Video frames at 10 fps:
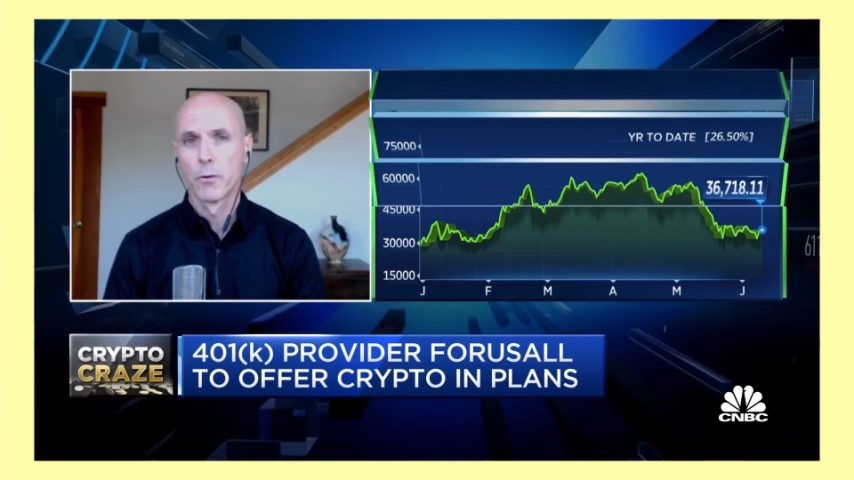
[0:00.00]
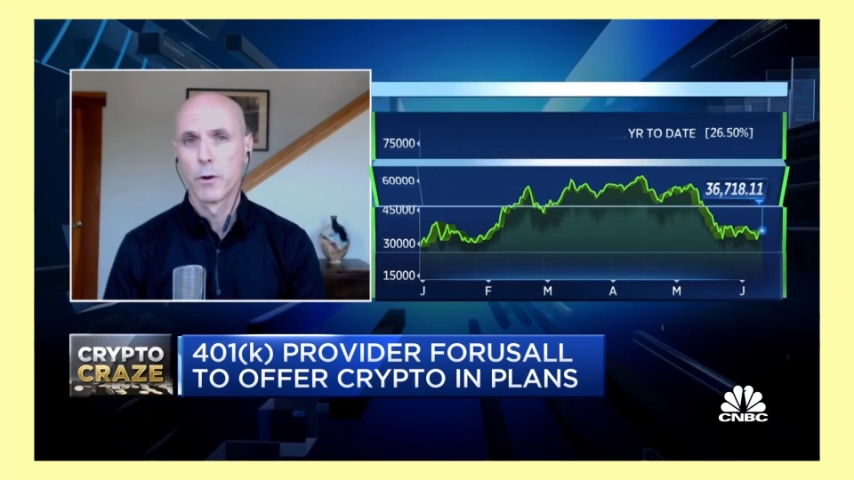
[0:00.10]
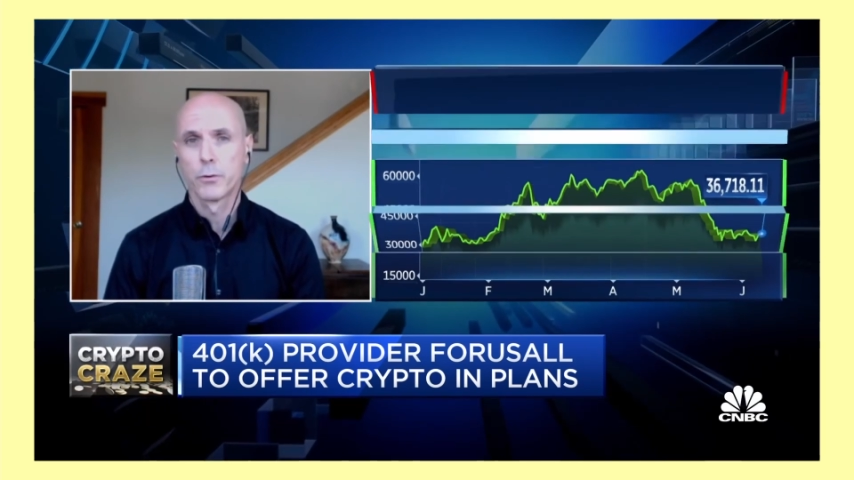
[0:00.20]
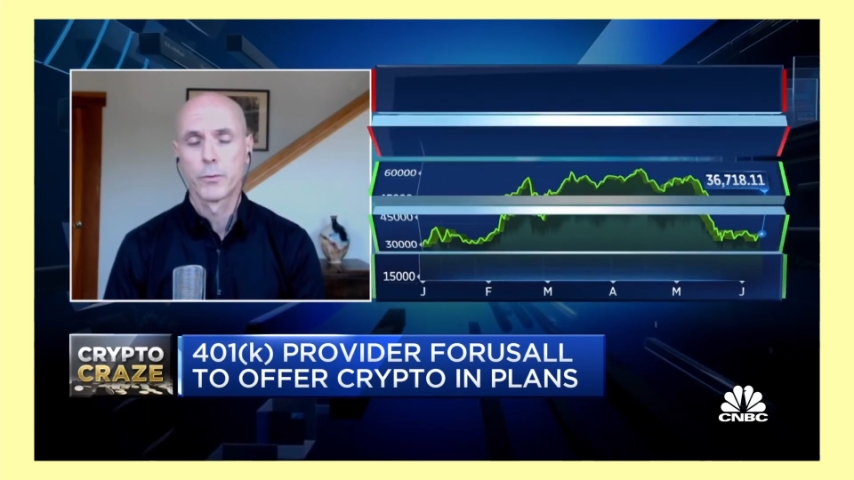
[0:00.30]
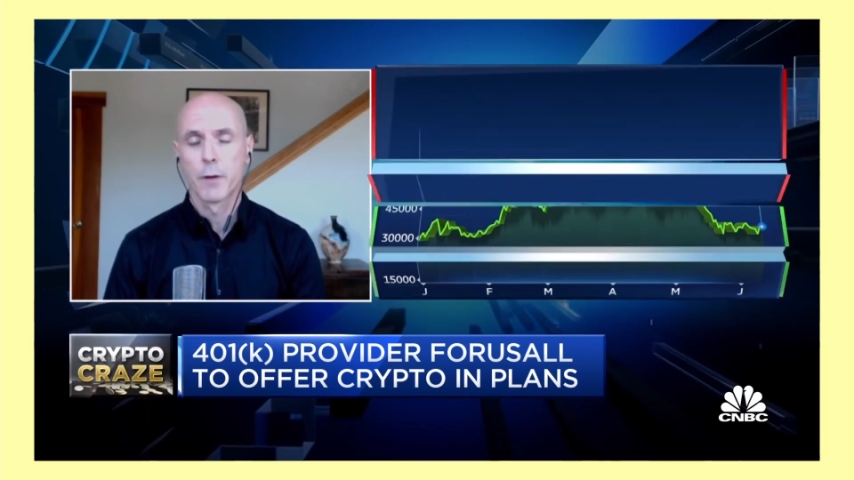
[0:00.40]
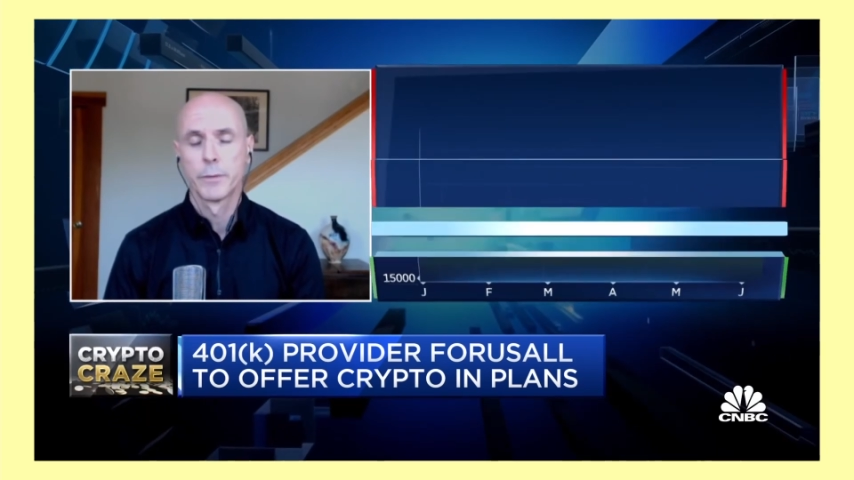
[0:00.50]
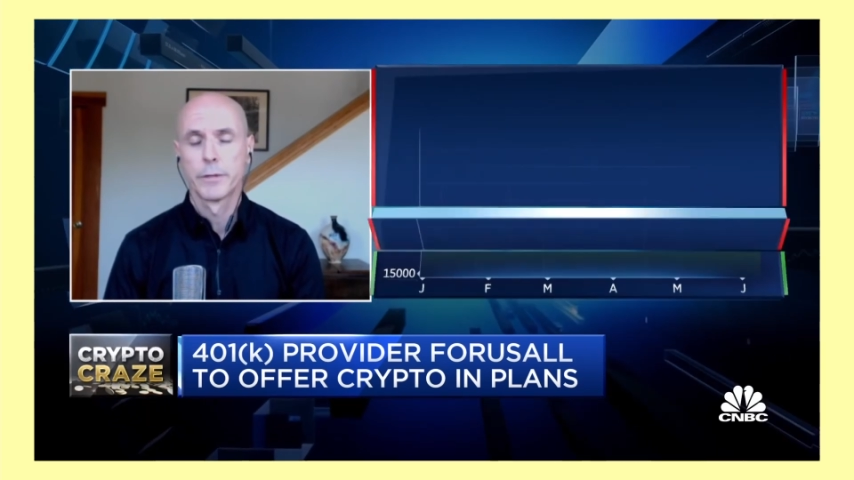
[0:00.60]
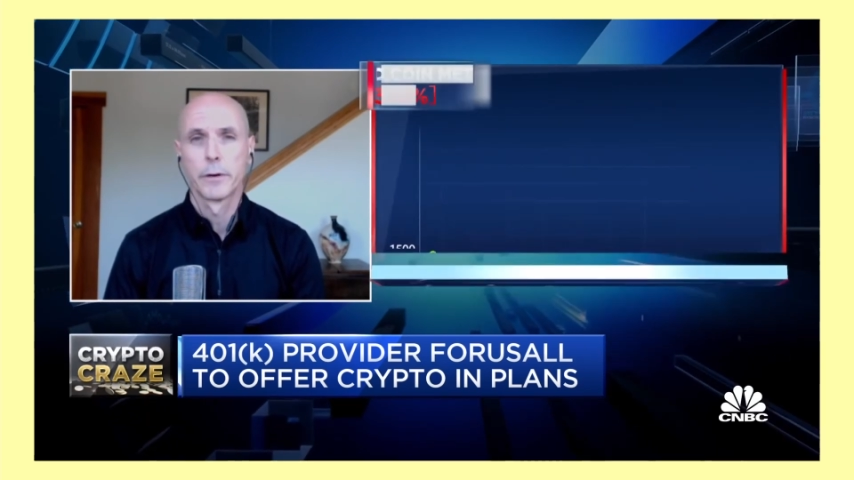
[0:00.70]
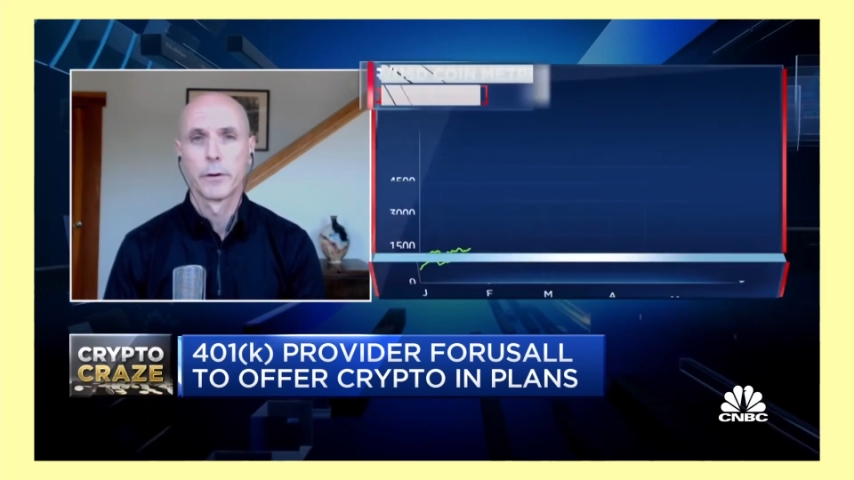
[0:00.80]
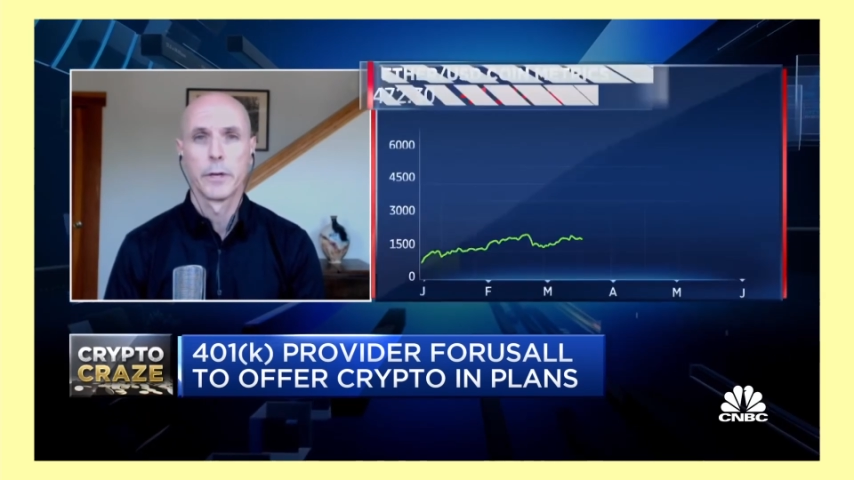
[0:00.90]
growth without
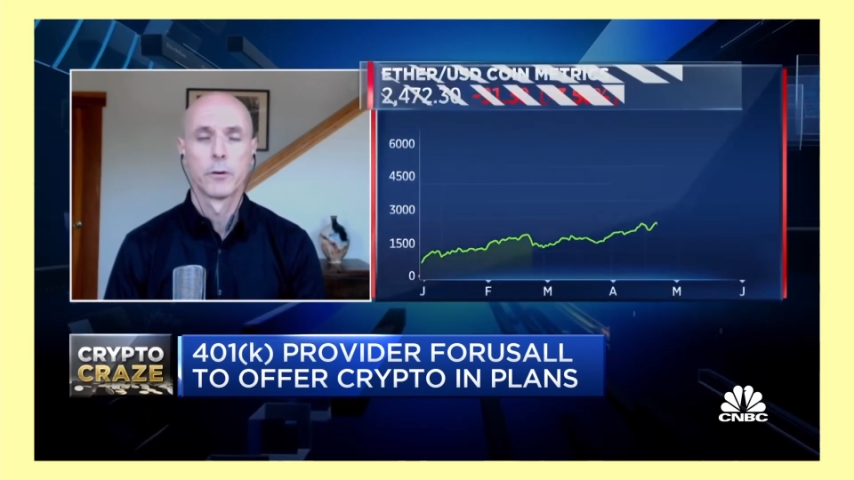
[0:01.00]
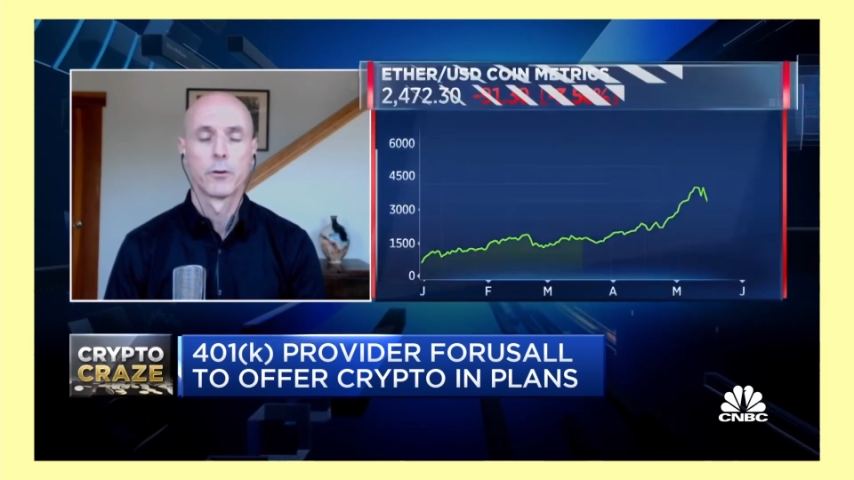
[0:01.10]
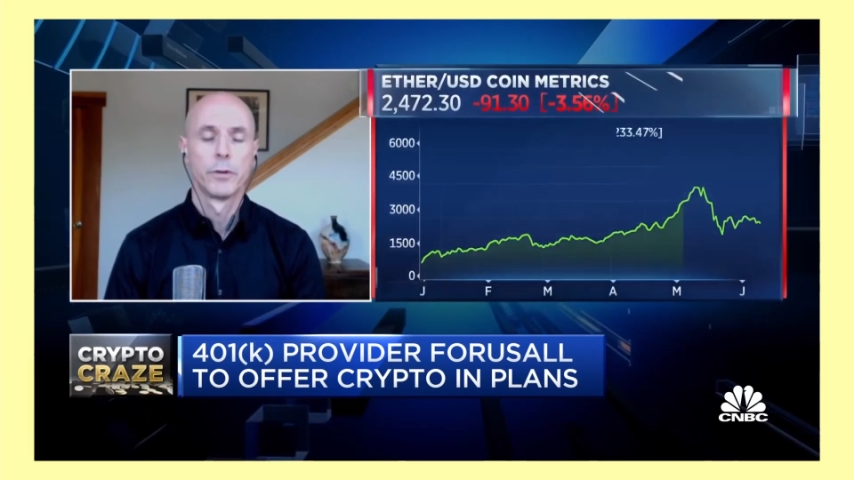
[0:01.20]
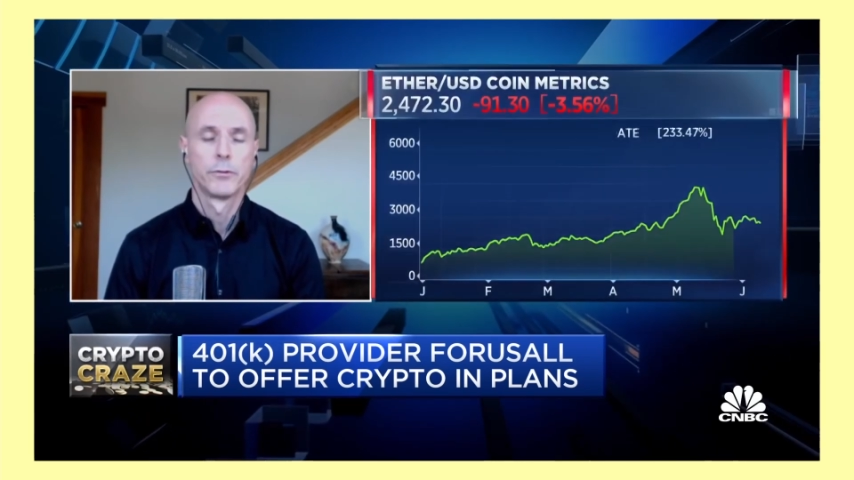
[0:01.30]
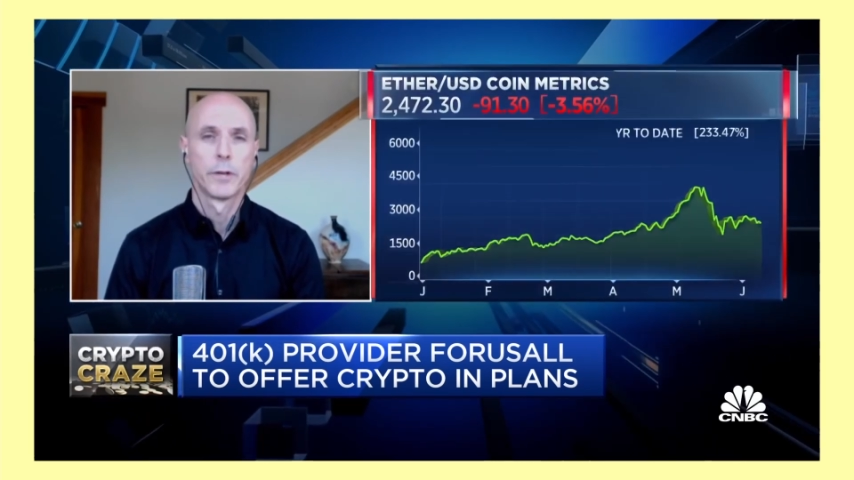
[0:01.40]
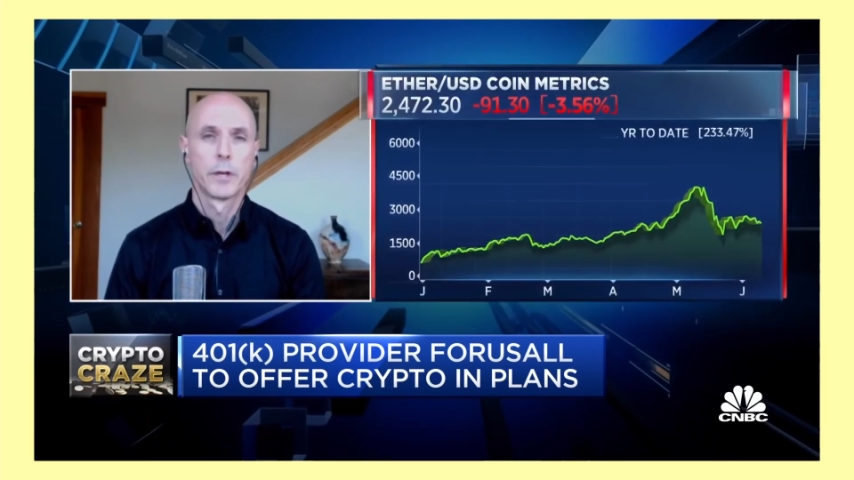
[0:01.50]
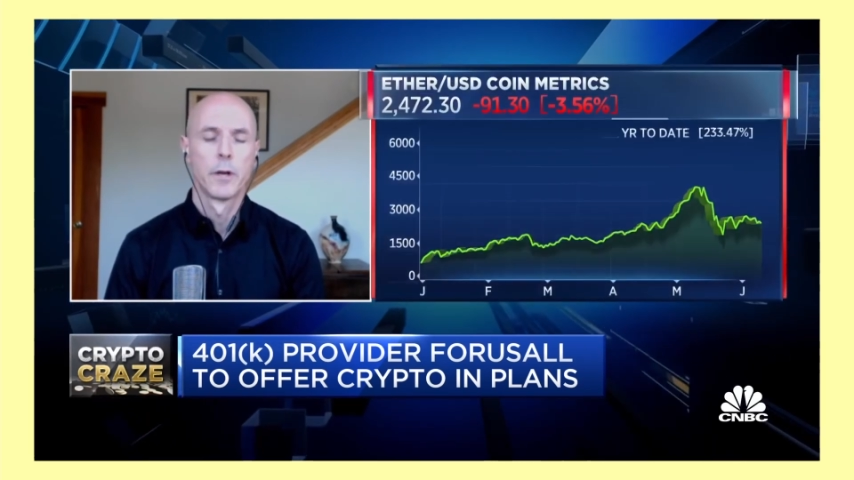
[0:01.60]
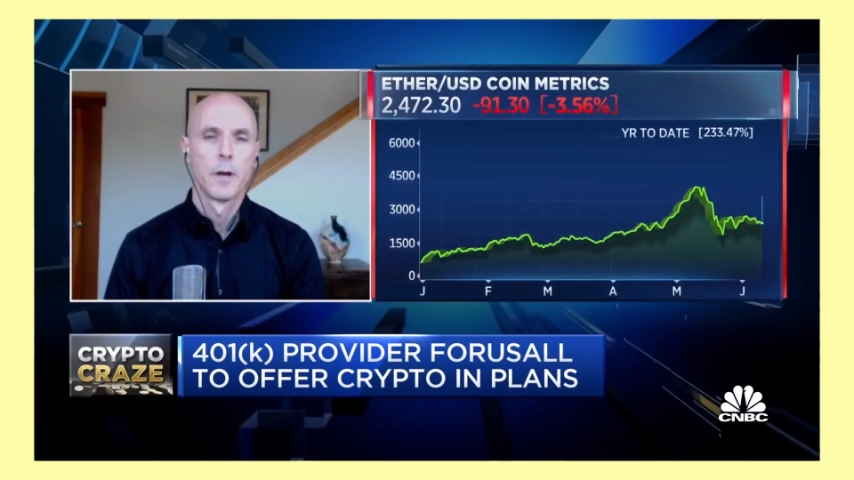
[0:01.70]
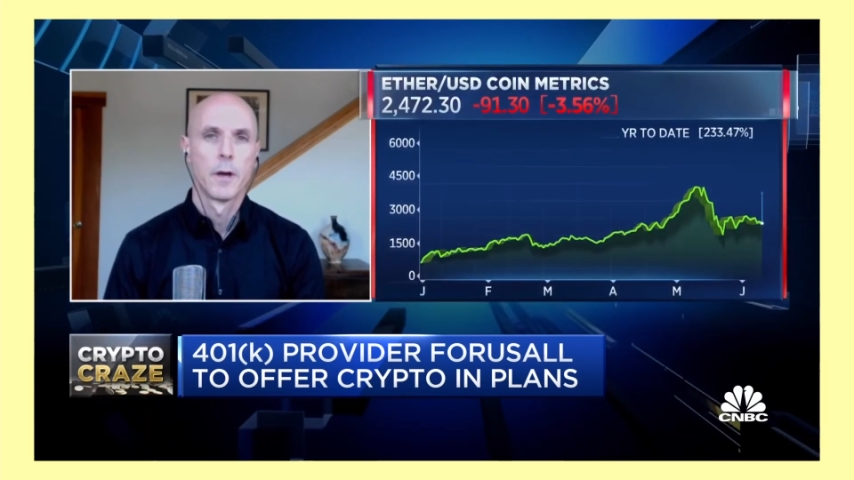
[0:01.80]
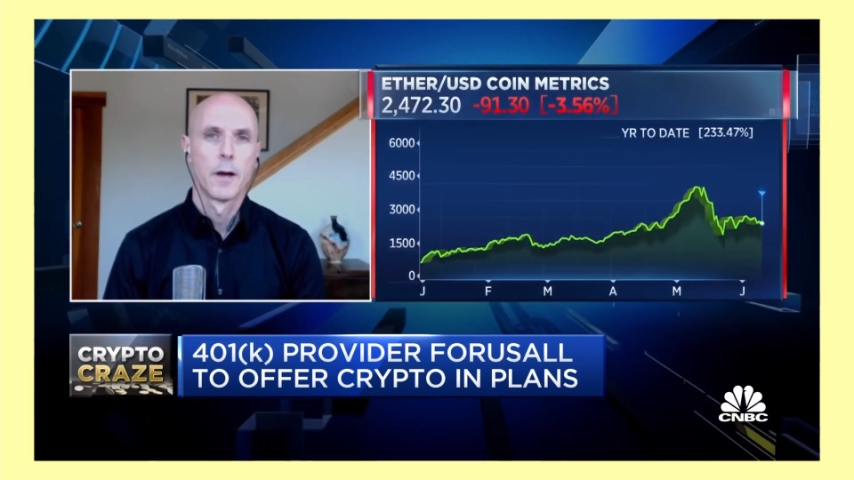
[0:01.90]
materially increasing